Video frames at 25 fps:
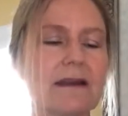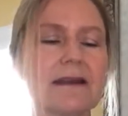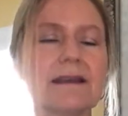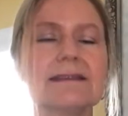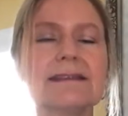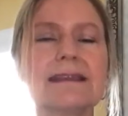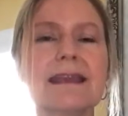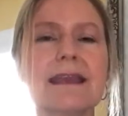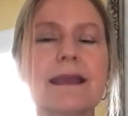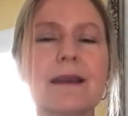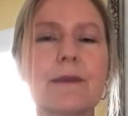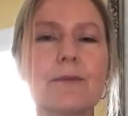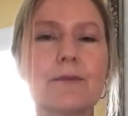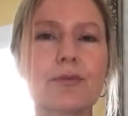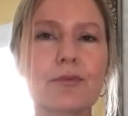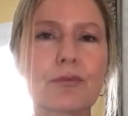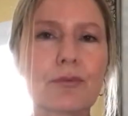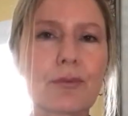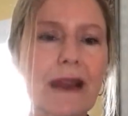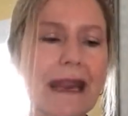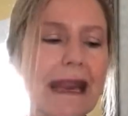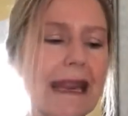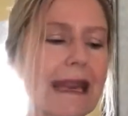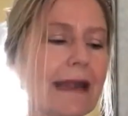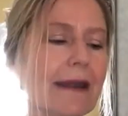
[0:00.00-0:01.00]
It's a
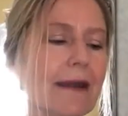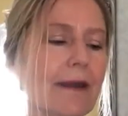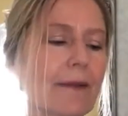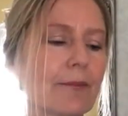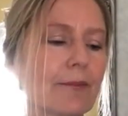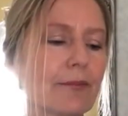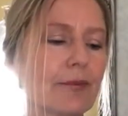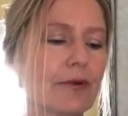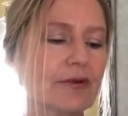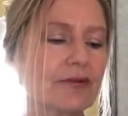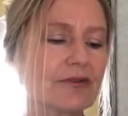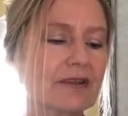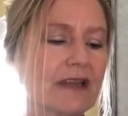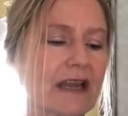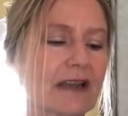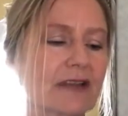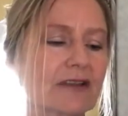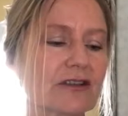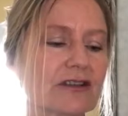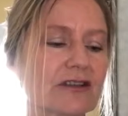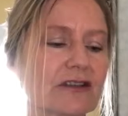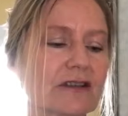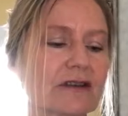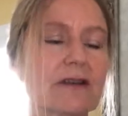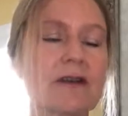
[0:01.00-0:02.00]
brain
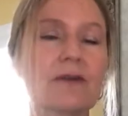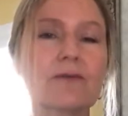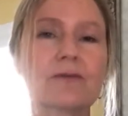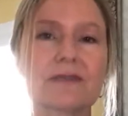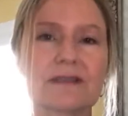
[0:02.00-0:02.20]
protection